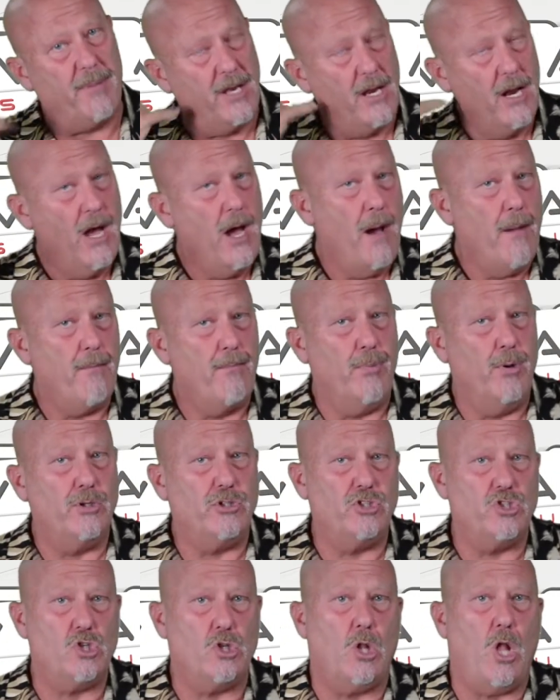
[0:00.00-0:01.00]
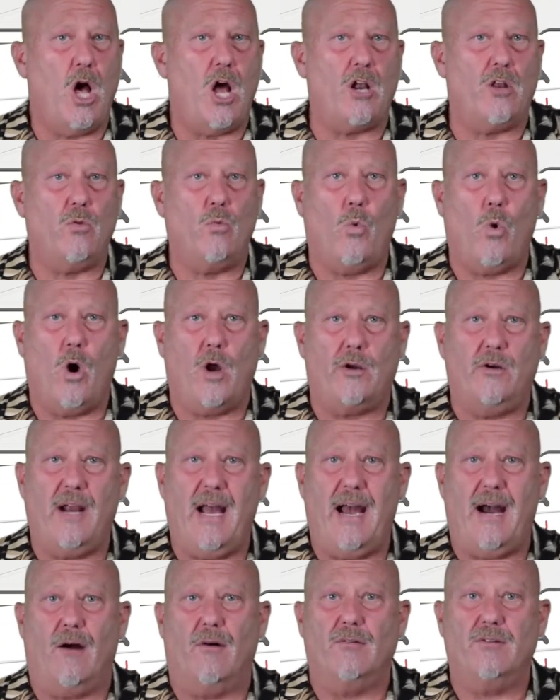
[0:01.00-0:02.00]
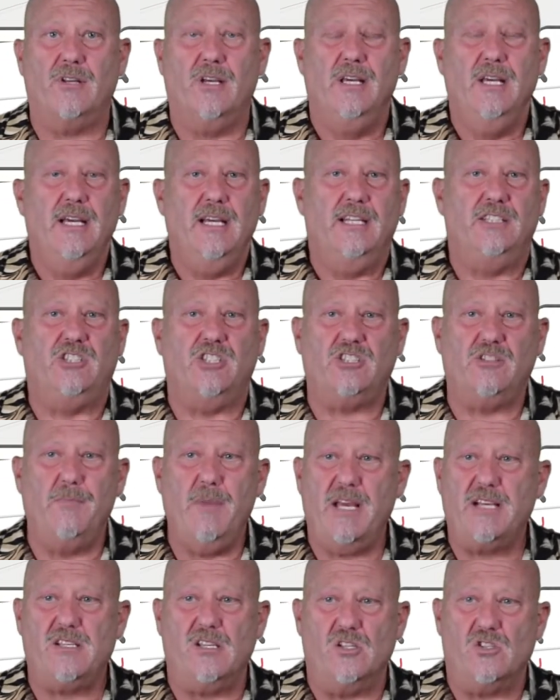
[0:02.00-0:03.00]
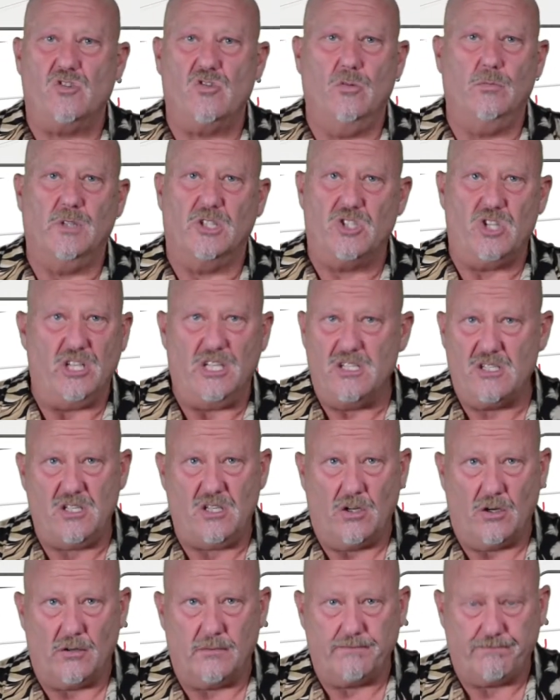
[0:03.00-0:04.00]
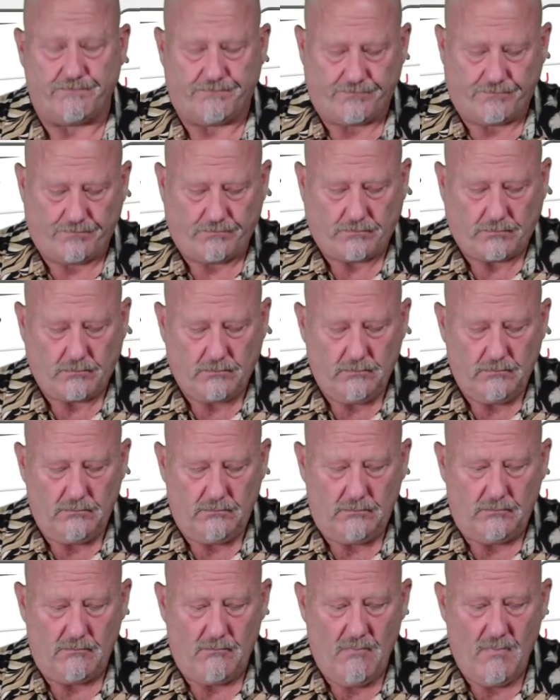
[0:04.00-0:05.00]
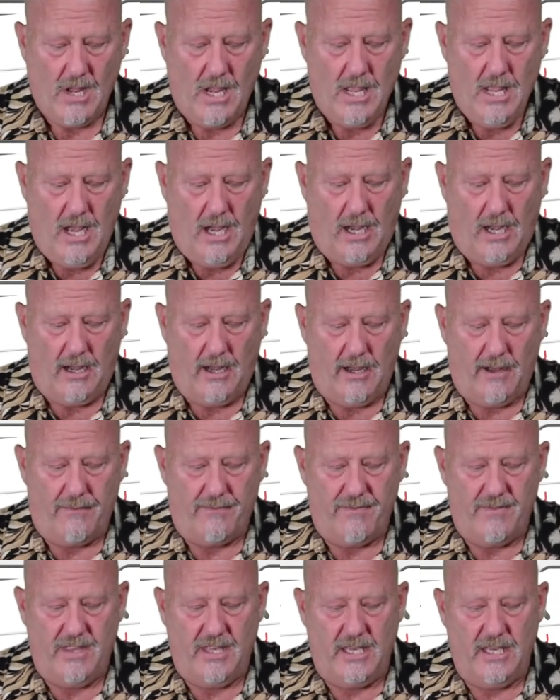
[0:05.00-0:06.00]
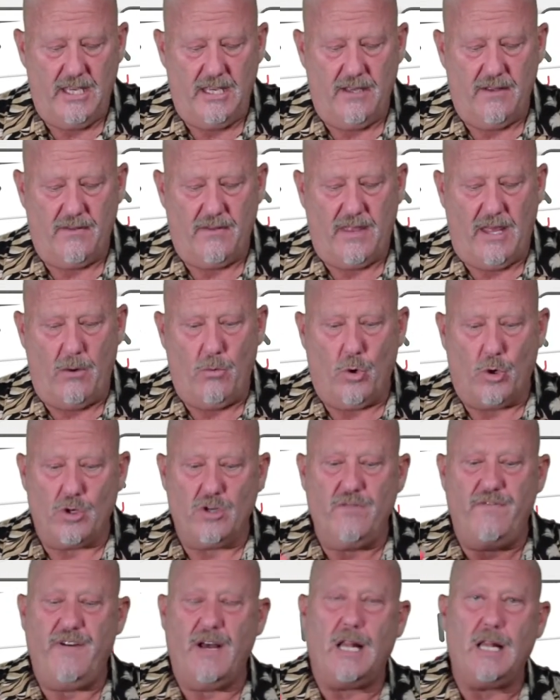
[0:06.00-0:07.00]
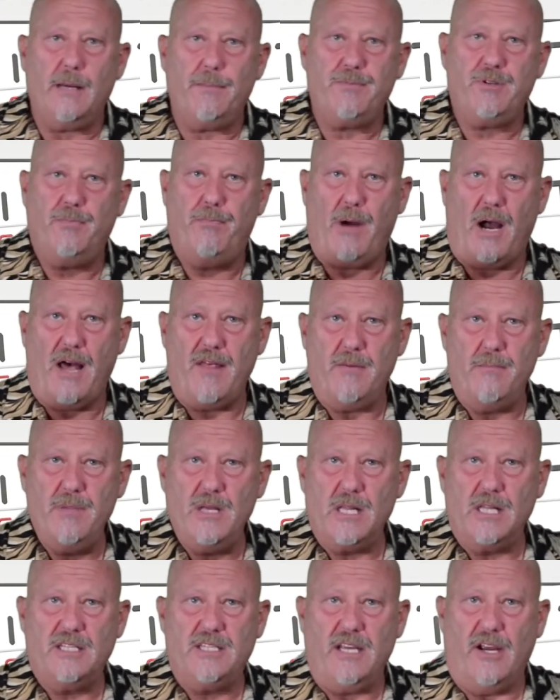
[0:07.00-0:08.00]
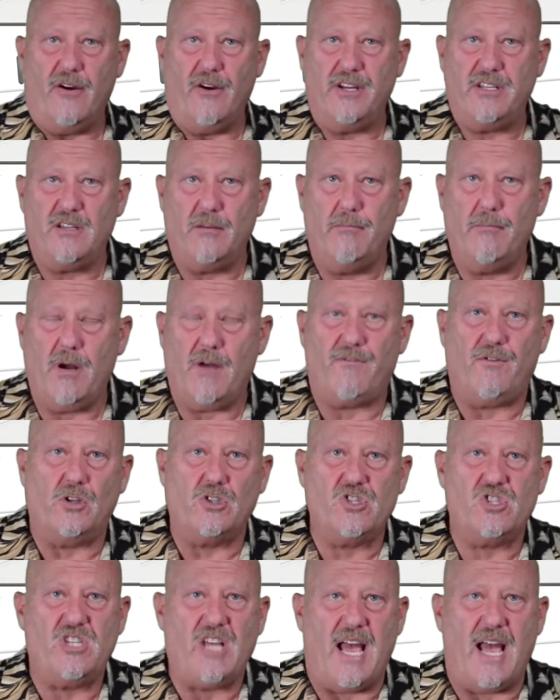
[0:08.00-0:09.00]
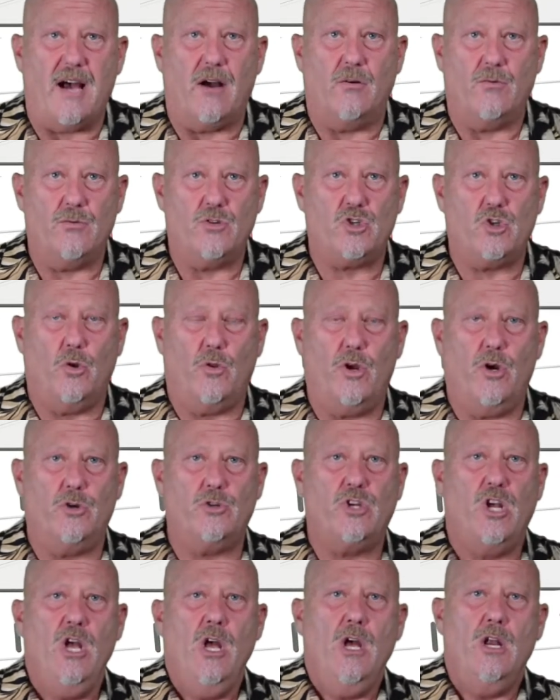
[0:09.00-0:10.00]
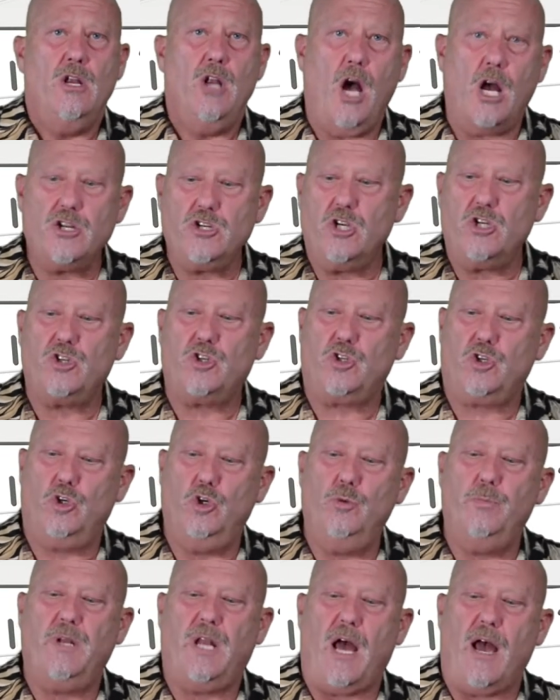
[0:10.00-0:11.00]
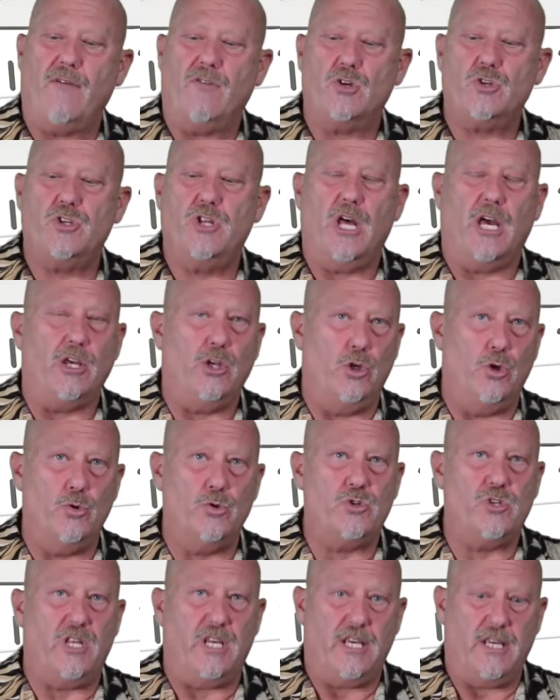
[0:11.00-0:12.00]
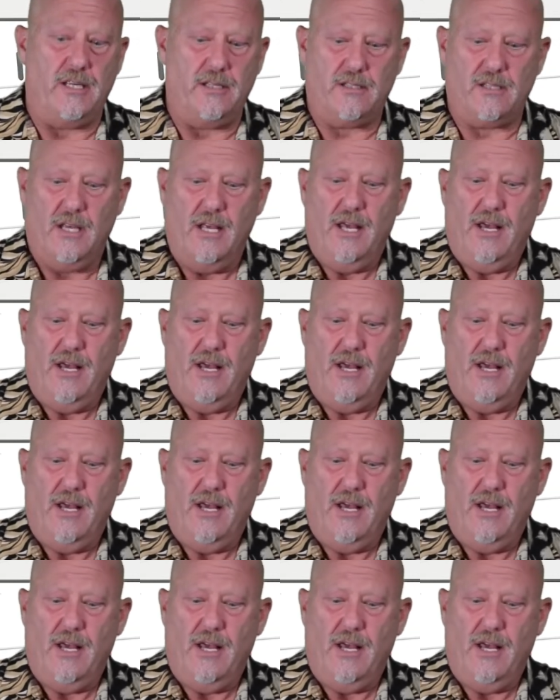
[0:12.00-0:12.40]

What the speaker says: It pushes a lot of the water out. It just makes it so much easier. They were developed by the military to muffle sound. So there's not just scuba divers that use these.